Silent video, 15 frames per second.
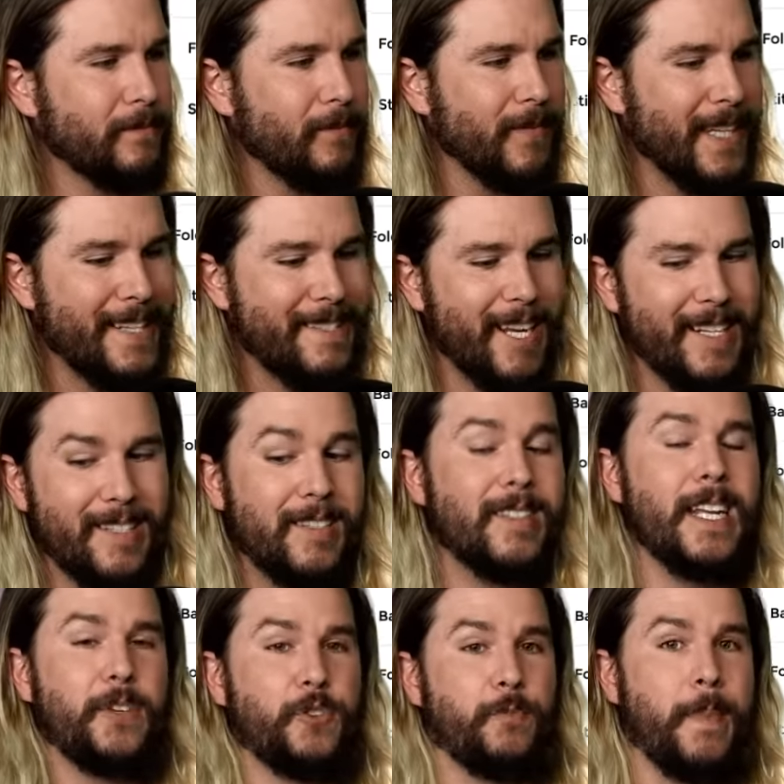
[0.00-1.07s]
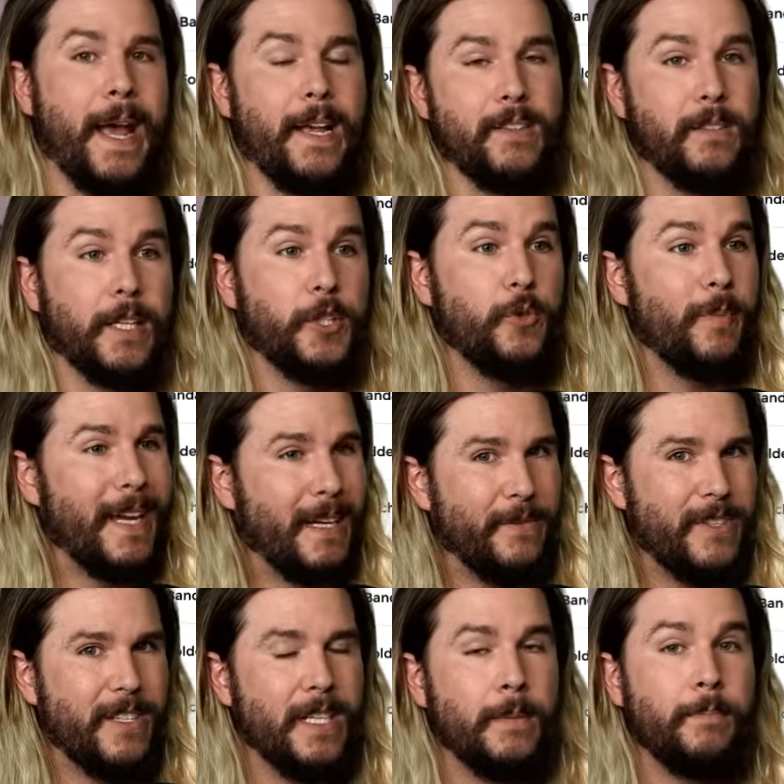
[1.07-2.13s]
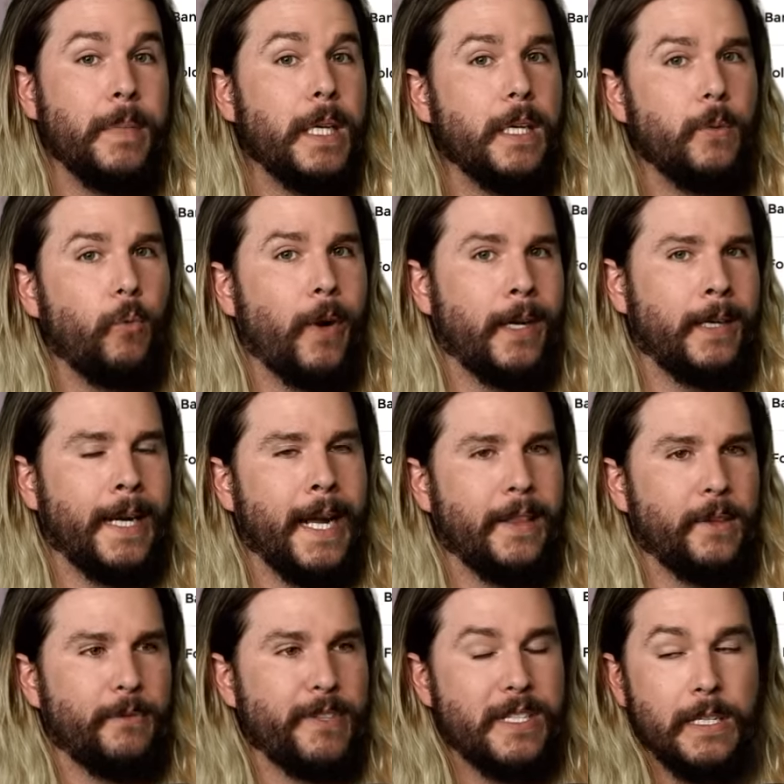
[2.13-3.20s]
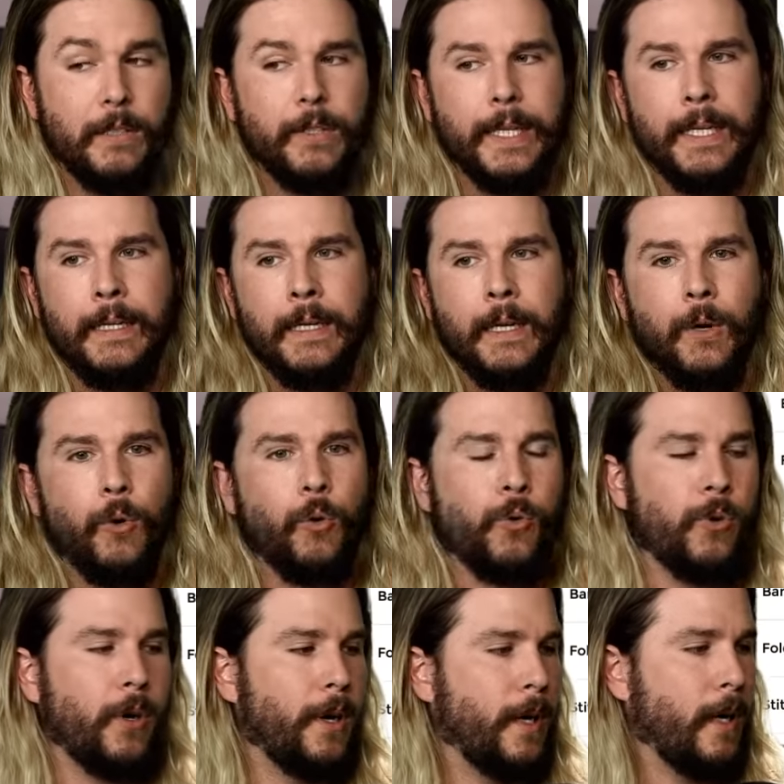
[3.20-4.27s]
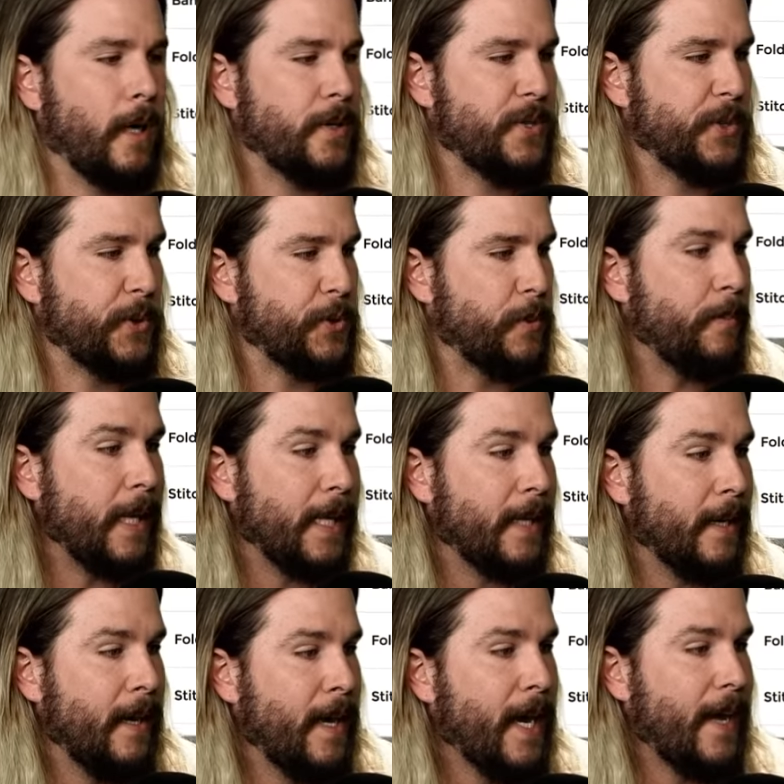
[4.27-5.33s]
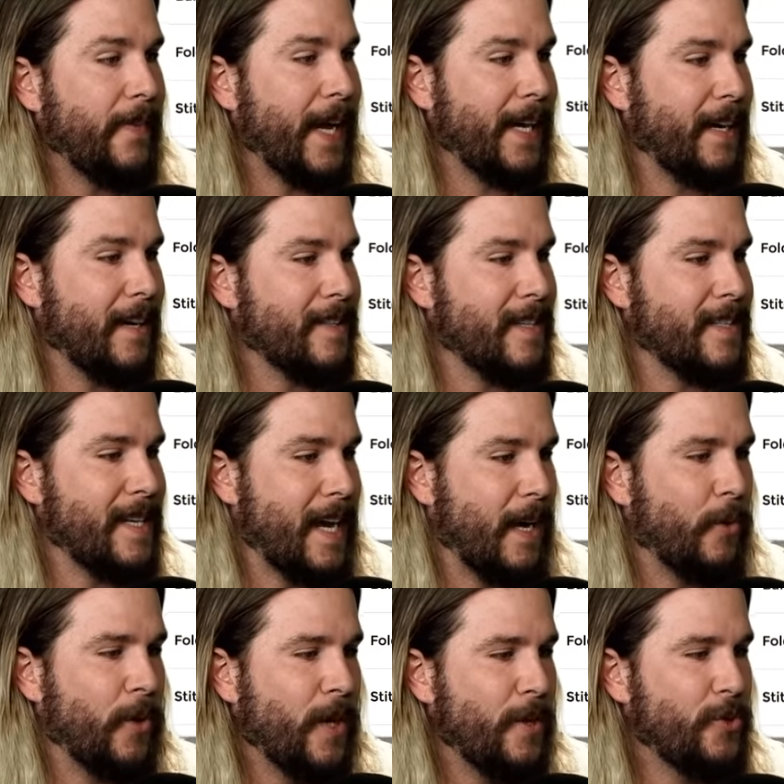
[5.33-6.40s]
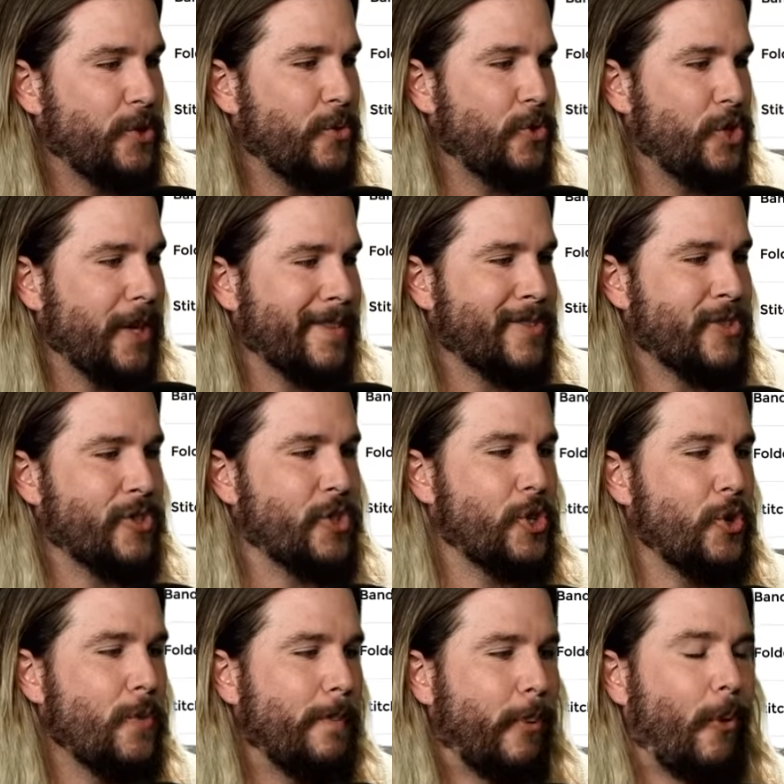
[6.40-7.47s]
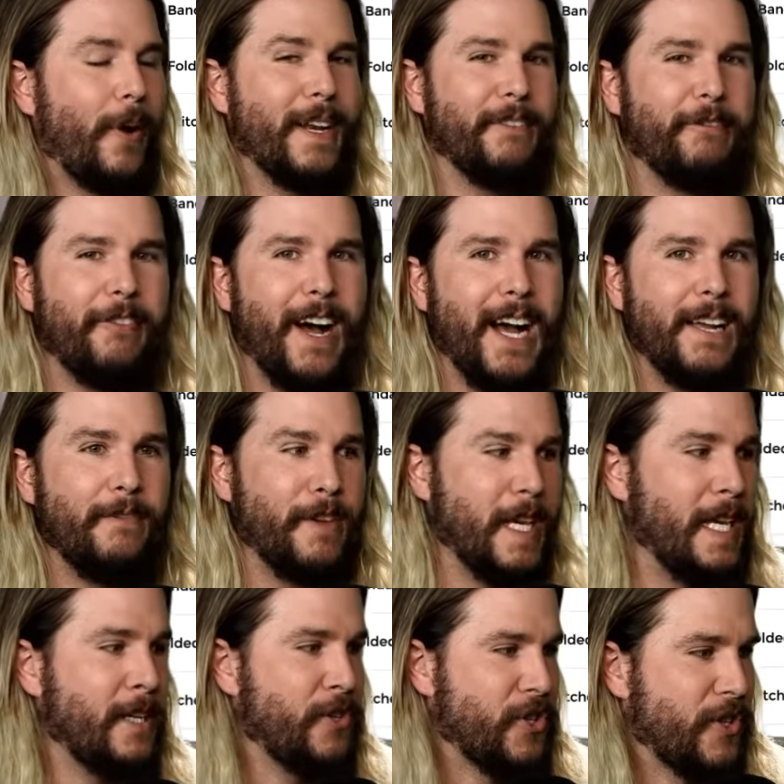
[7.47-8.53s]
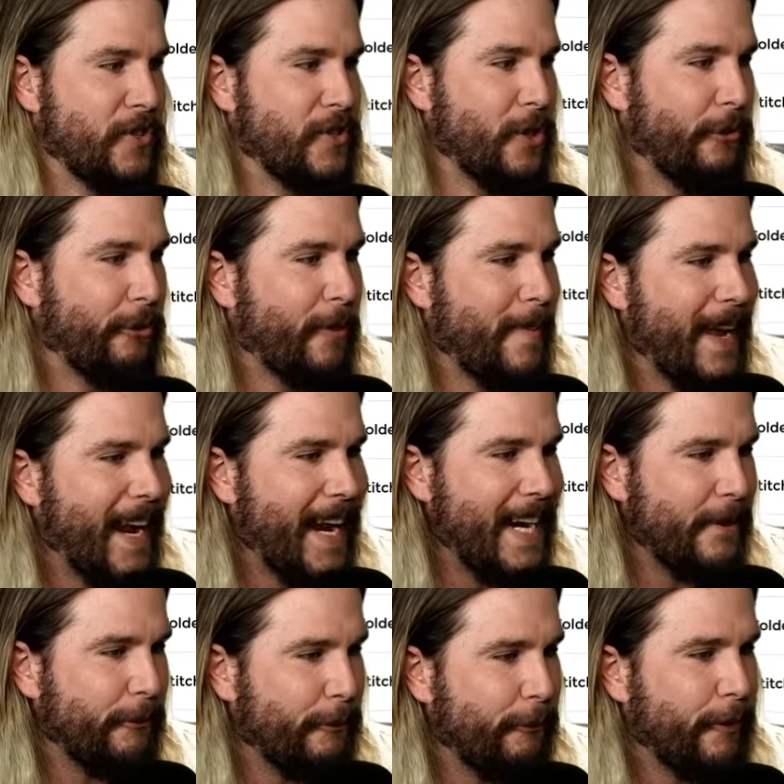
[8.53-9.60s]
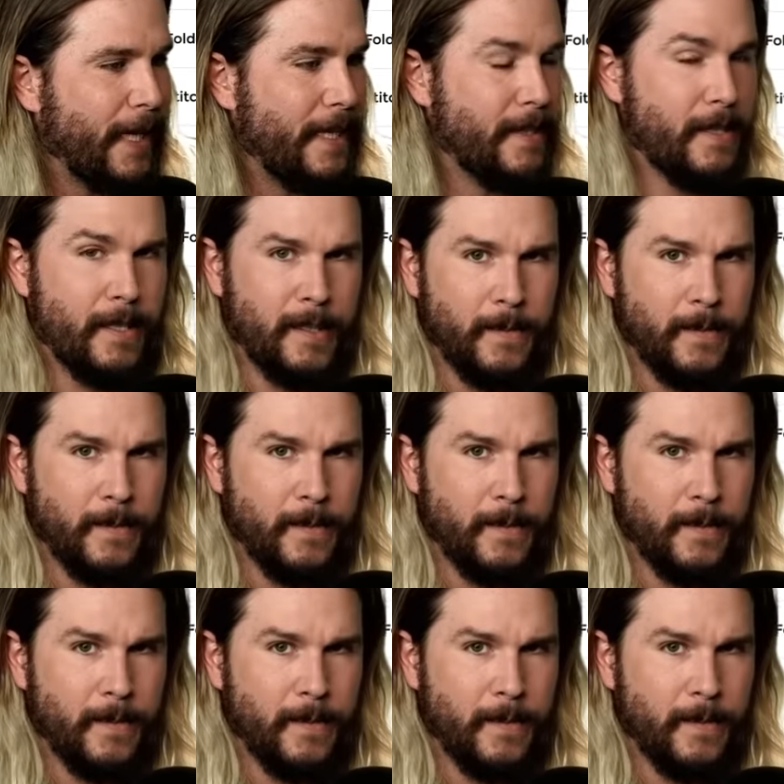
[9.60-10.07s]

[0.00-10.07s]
is a stitched mask, like you may have seen me wearing at the facility or uh, on social media, and that cuts it down to just 2.5 inches. So from 8 feet